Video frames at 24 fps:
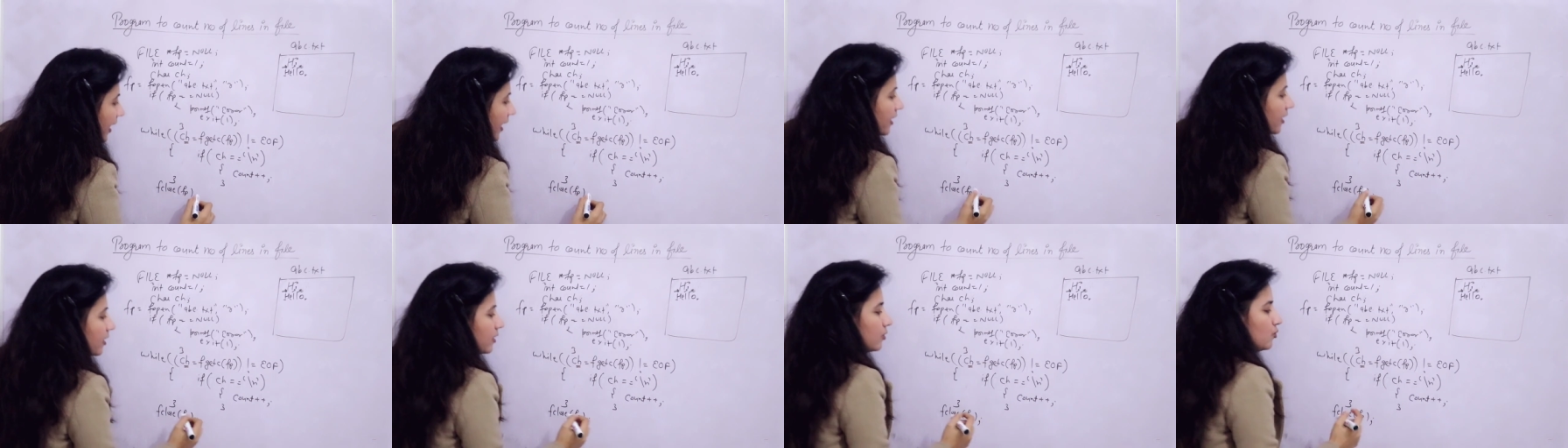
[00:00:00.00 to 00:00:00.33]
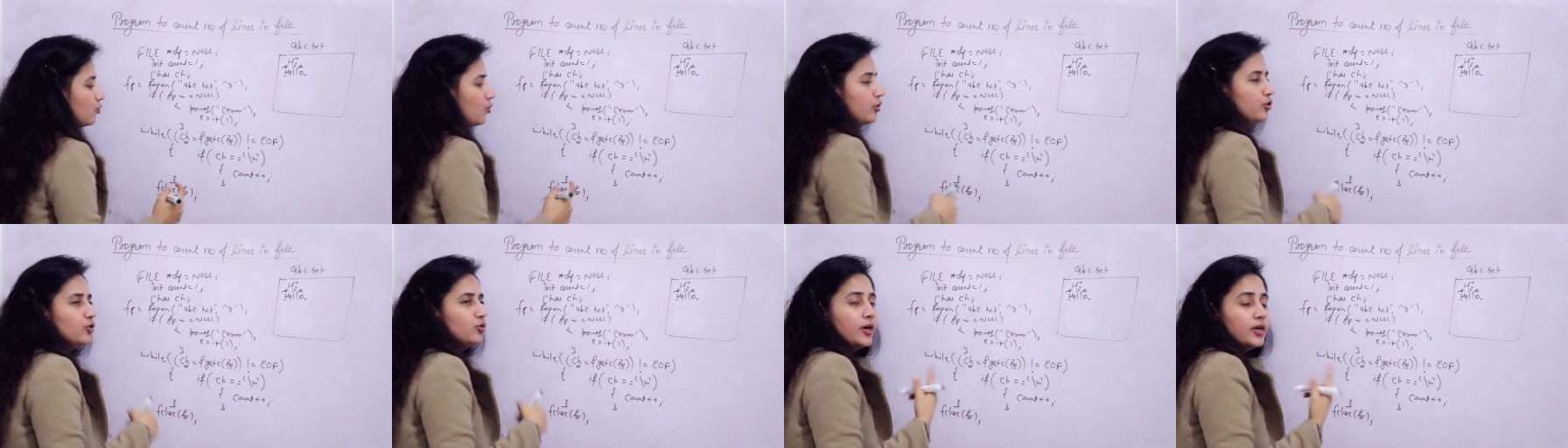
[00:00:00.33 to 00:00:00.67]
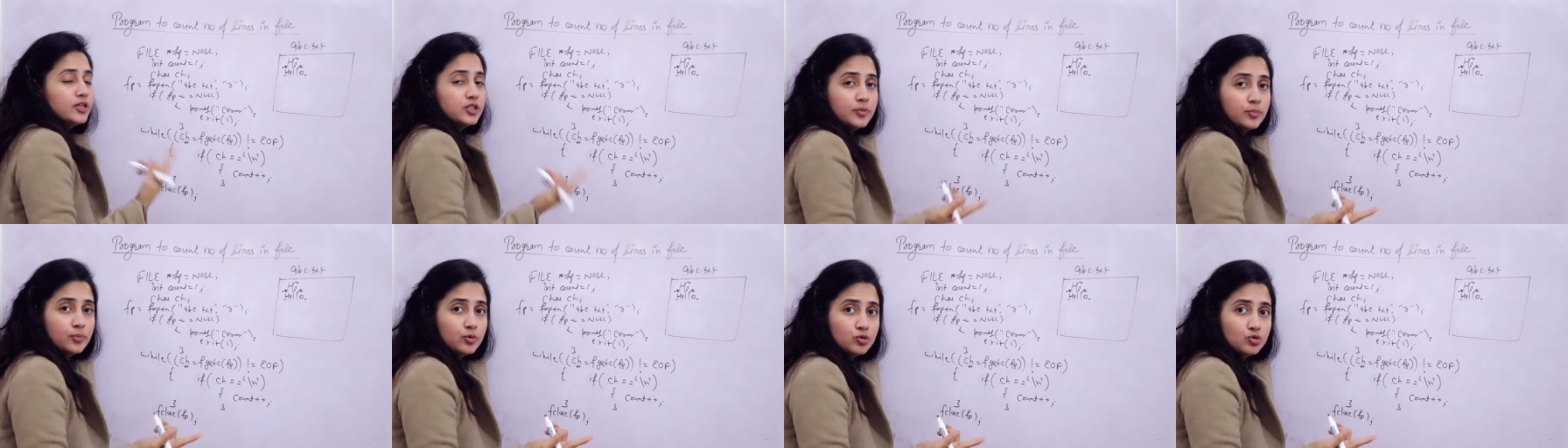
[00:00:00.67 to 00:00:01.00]
and what you
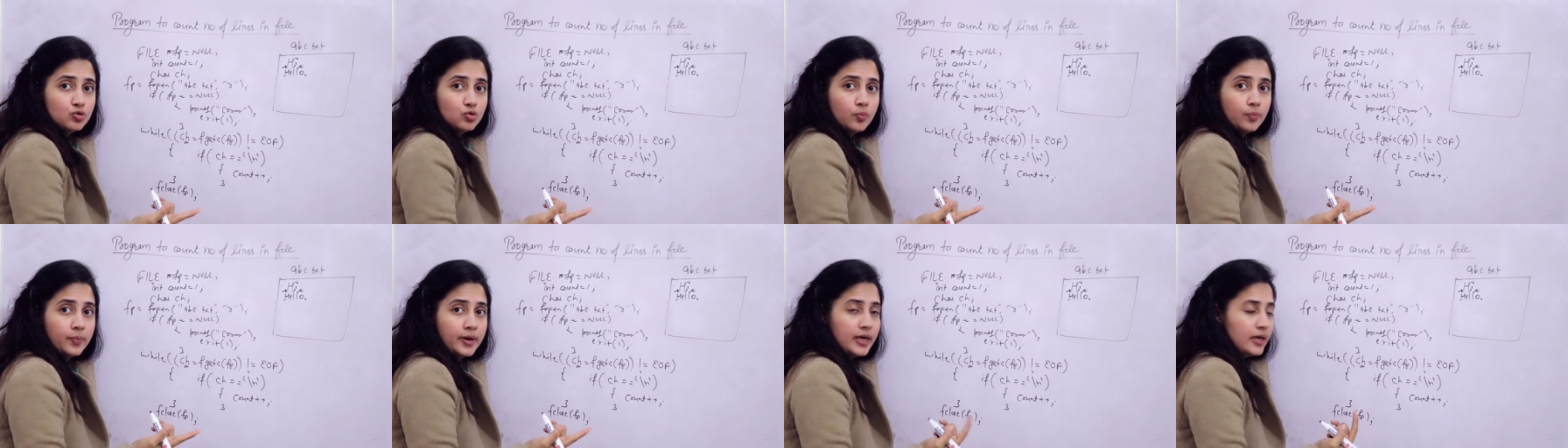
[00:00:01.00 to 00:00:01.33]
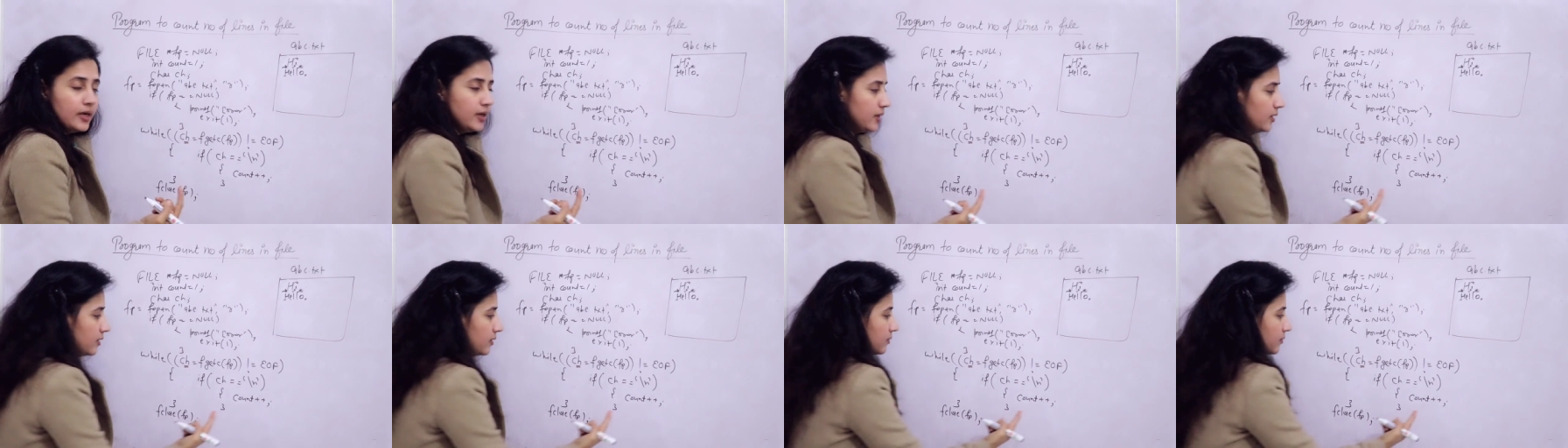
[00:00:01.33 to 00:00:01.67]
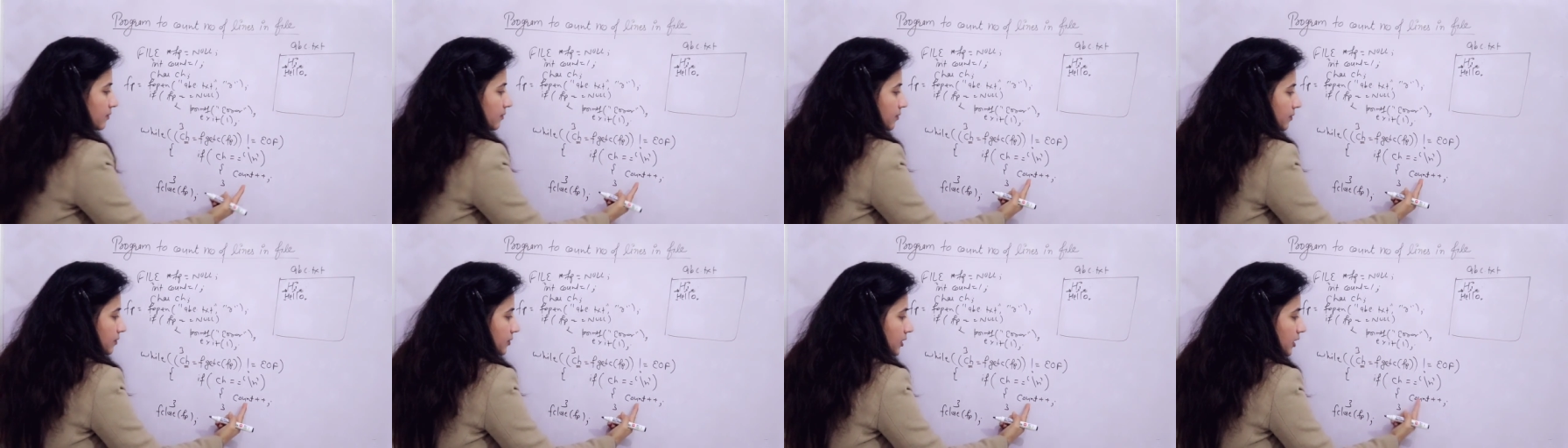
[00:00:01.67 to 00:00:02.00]
are supposed to print,
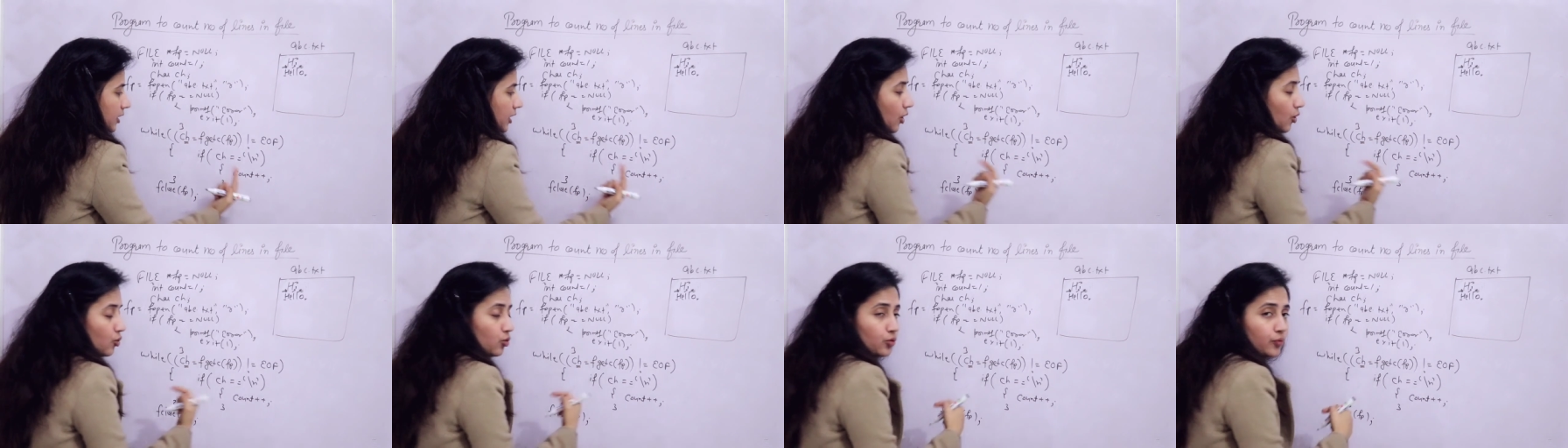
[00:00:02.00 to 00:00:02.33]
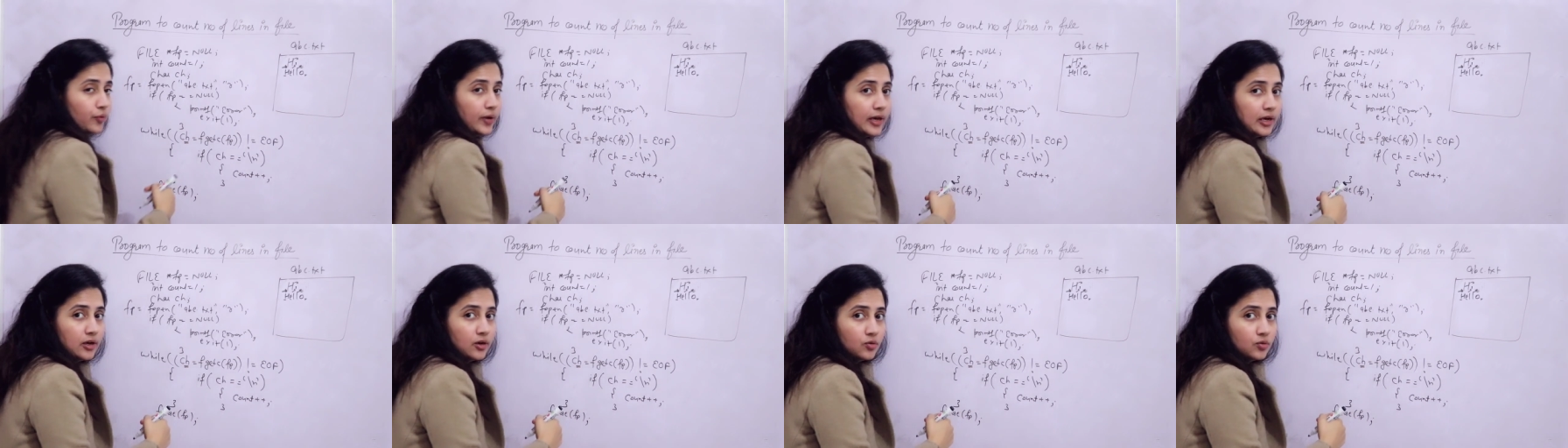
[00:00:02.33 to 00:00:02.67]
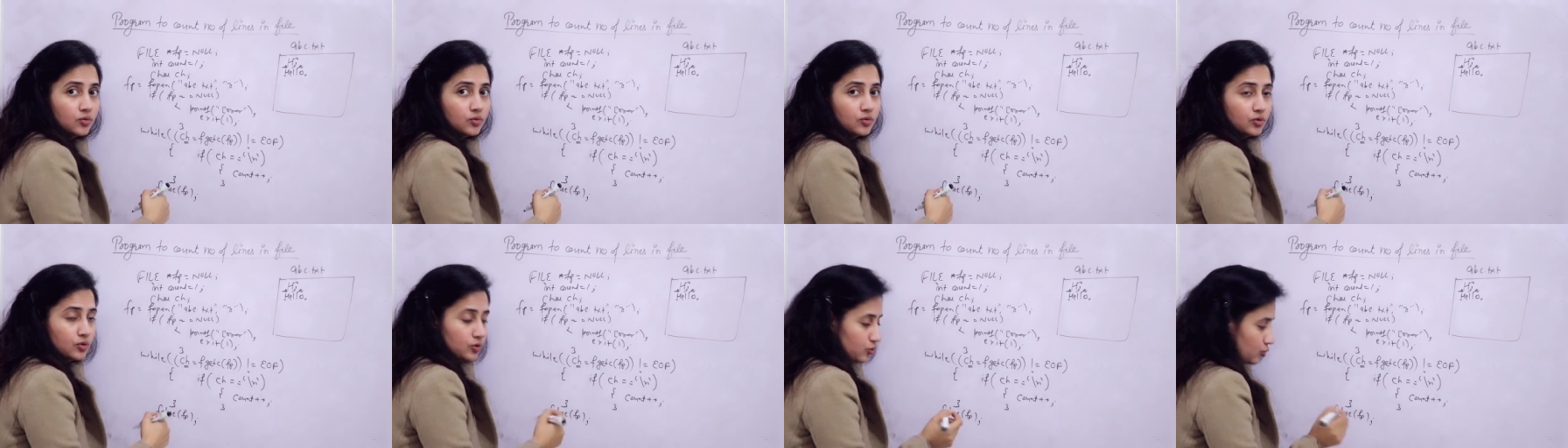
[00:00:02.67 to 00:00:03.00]
the count value.
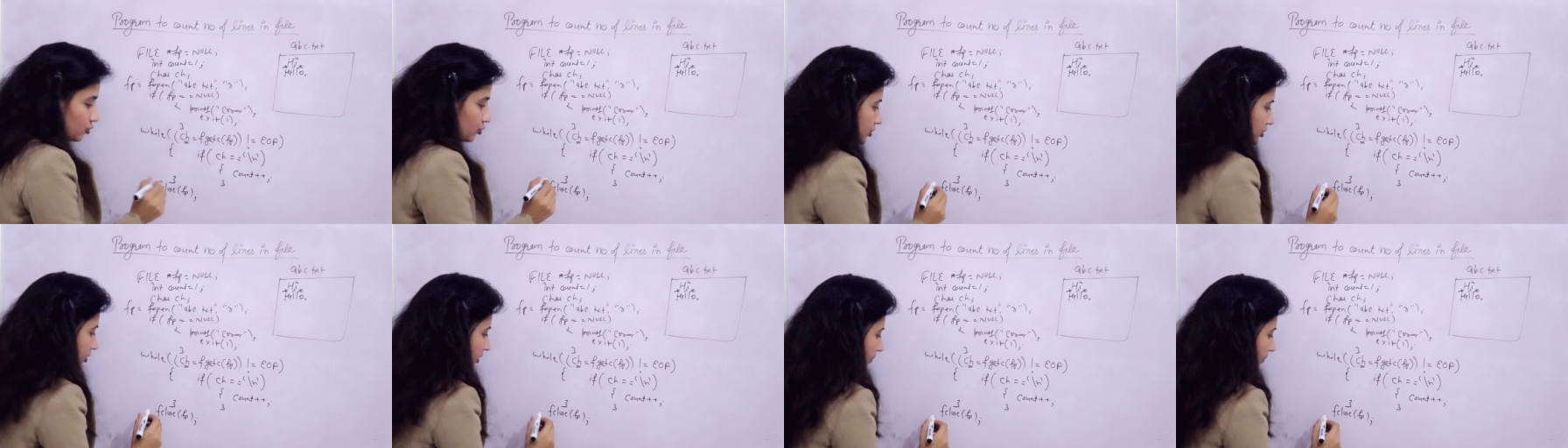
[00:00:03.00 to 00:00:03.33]
So